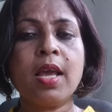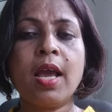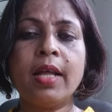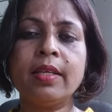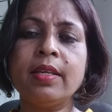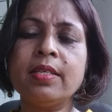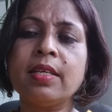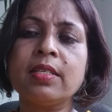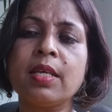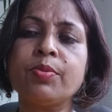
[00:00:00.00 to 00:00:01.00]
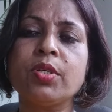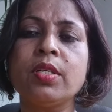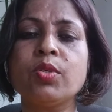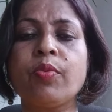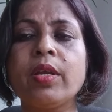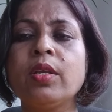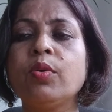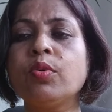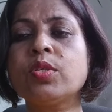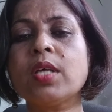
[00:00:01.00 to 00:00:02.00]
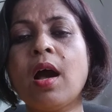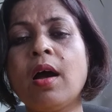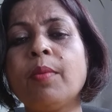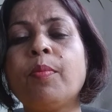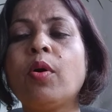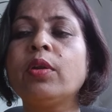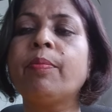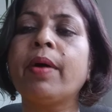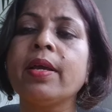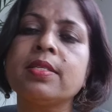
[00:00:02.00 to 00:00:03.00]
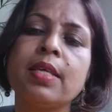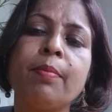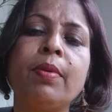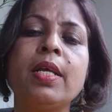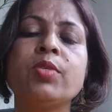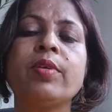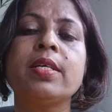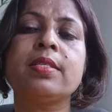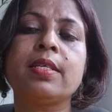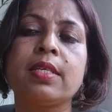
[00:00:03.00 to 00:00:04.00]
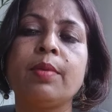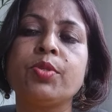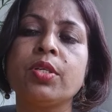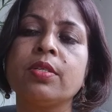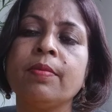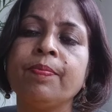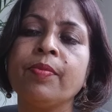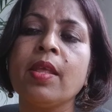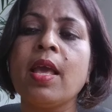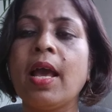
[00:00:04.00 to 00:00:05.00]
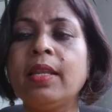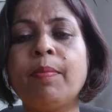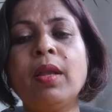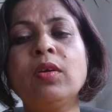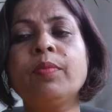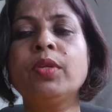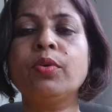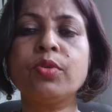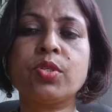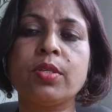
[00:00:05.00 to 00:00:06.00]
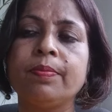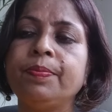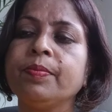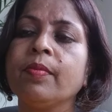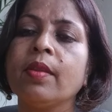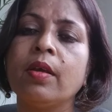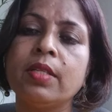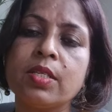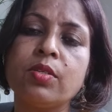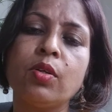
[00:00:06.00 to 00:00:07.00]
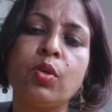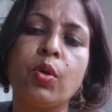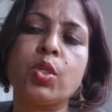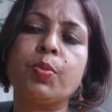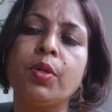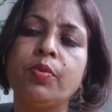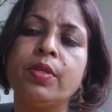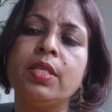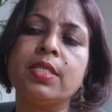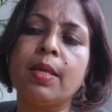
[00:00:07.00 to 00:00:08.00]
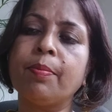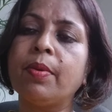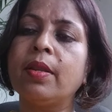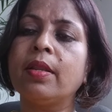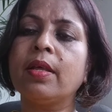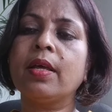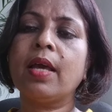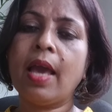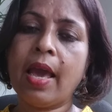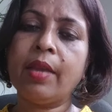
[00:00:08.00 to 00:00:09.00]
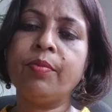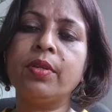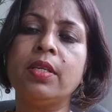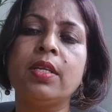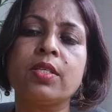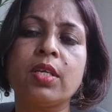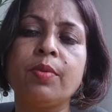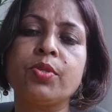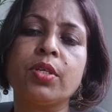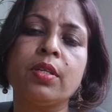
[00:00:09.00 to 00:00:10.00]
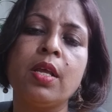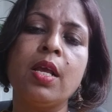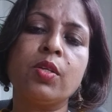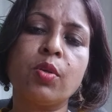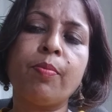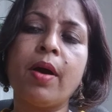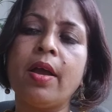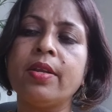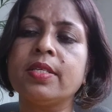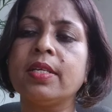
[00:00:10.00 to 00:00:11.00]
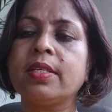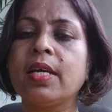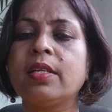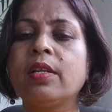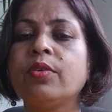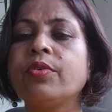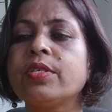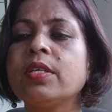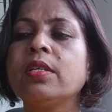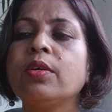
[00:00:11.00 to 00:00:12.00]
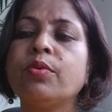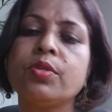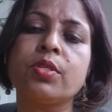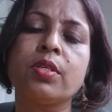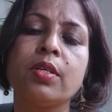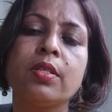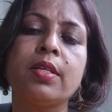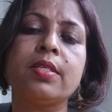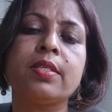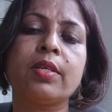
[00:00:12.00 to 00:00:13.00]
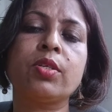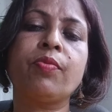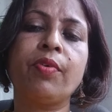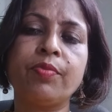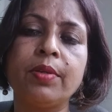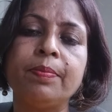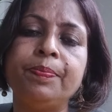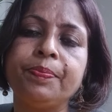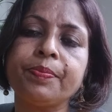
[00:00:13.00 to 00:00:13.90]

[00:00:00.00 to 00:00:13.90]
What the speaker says: And the next exception is where the goods are bought by sample as well as descriptions, and the bulk of the goods does not correspond with the sample and with the description. So buyer is entitled to receive the goods, that is section 15.